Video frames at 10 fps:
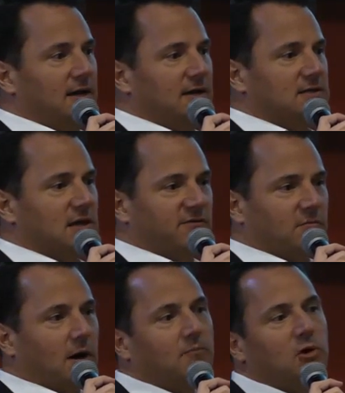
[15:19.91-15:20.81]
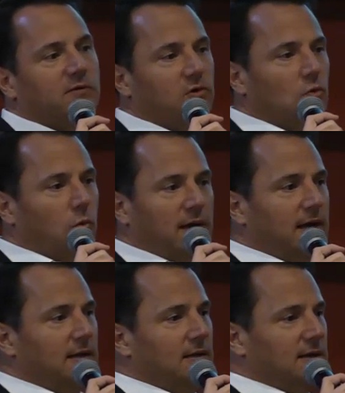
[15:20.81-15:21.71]
is that from our point of view,
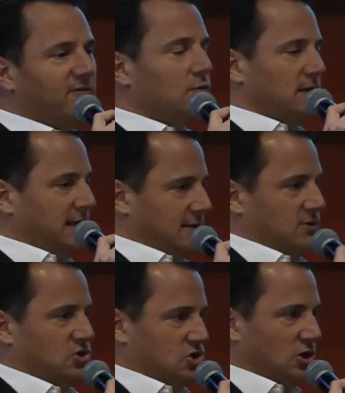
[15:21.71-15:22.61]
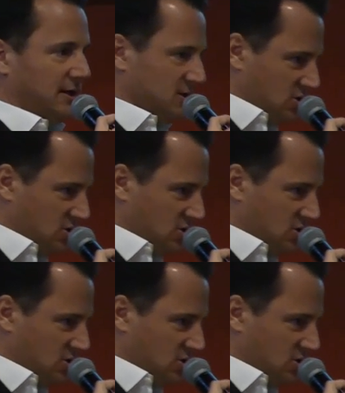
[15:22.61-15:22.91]
we never really understood.